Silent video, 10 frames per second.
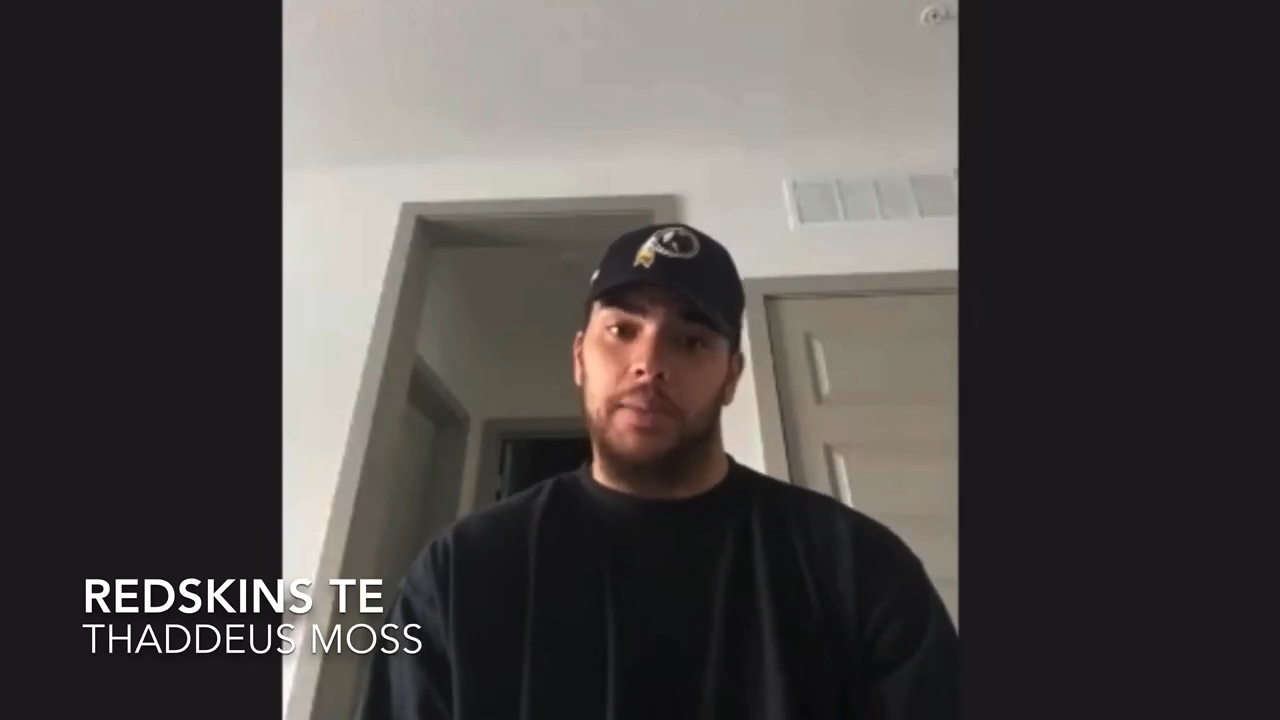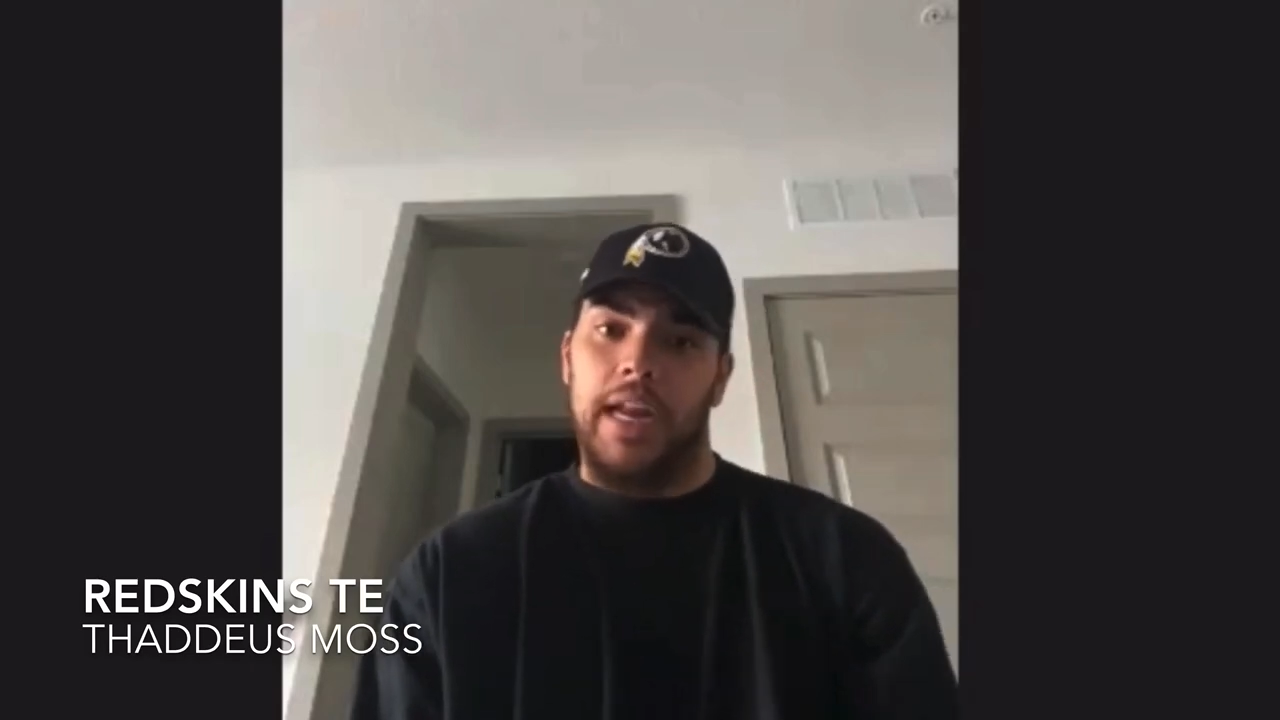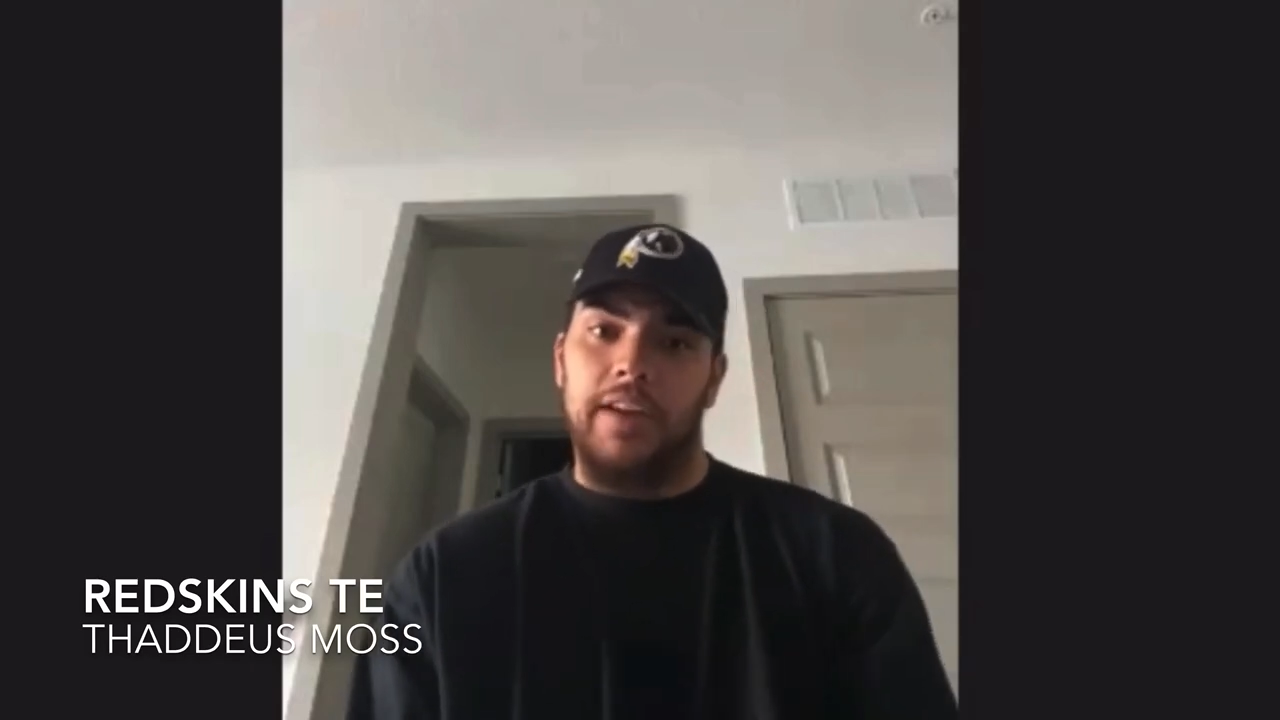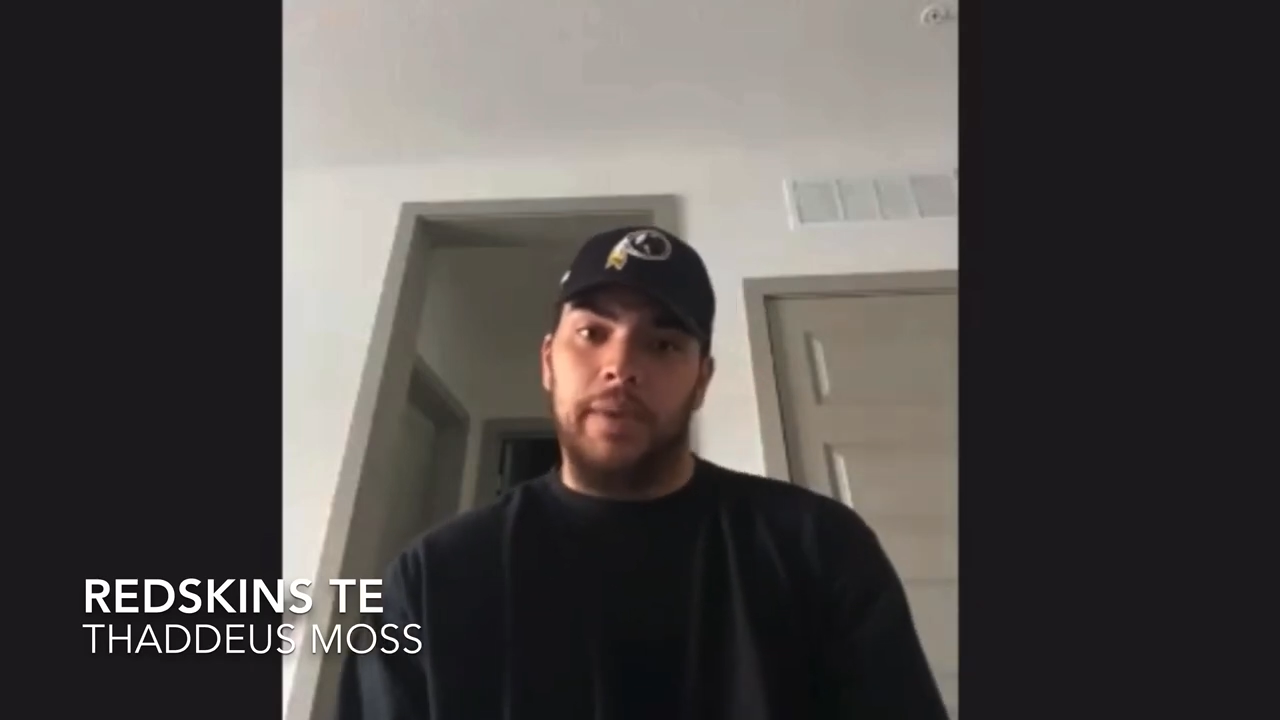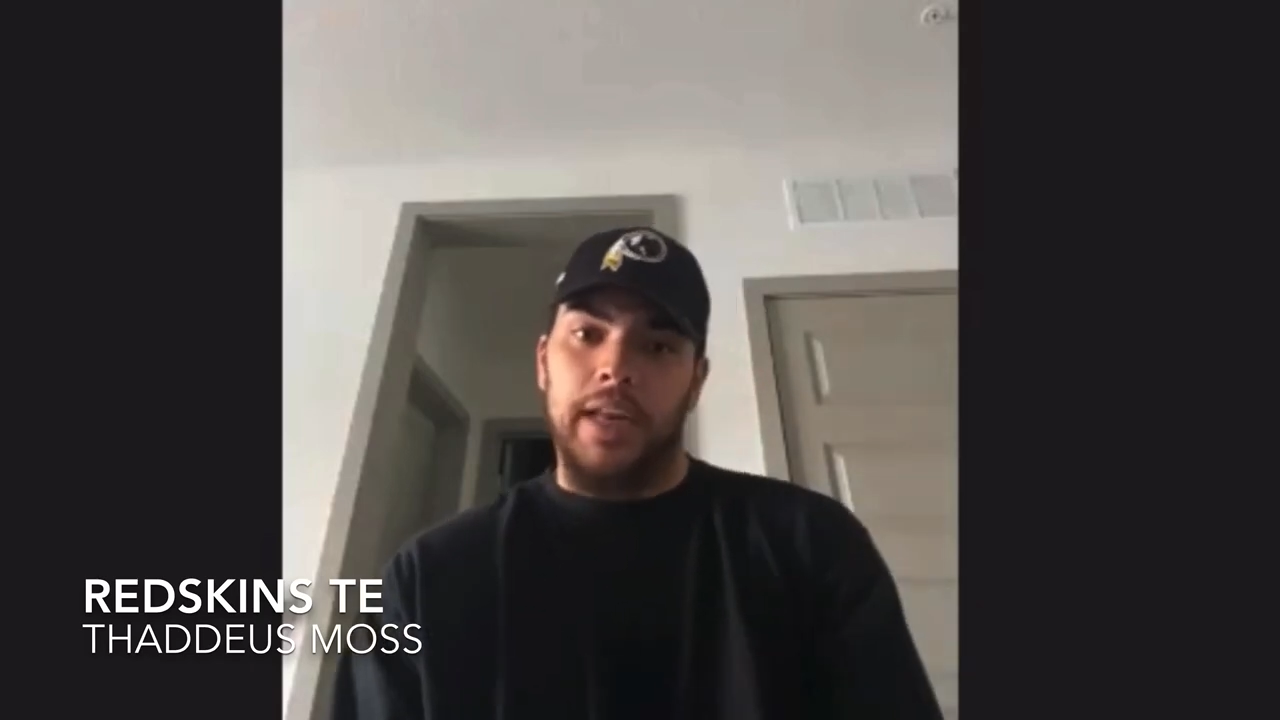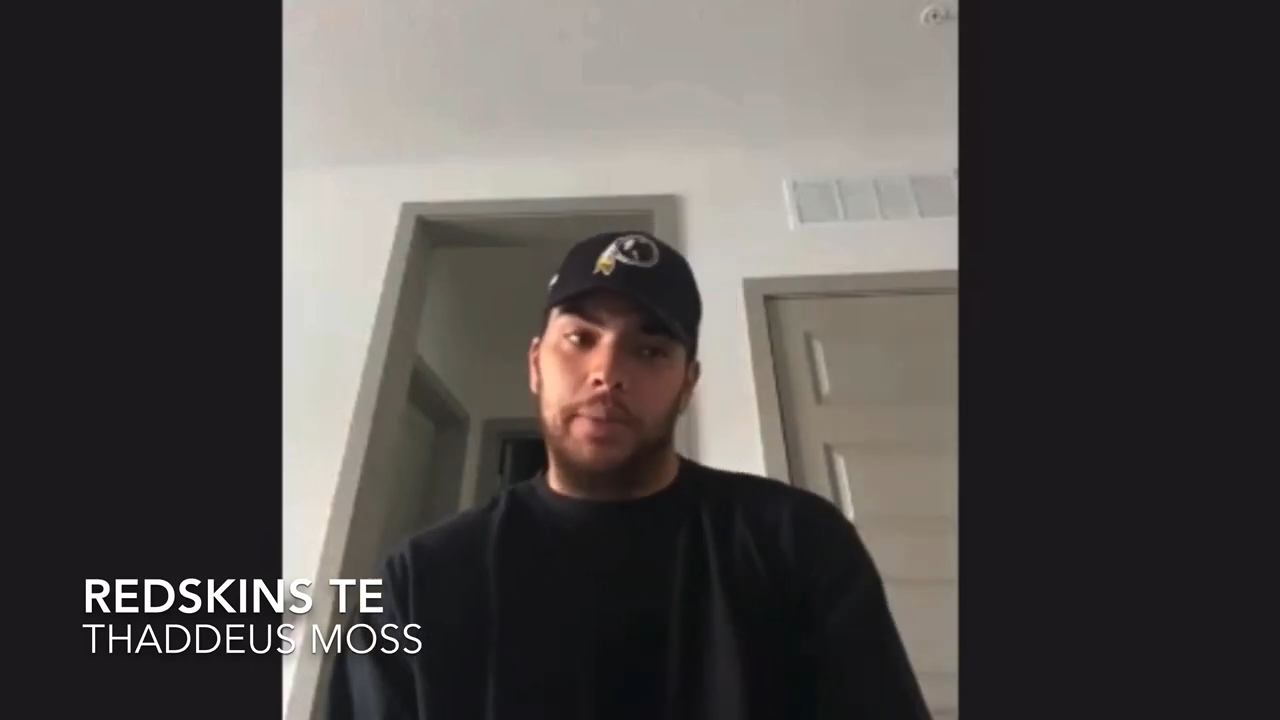I've been able to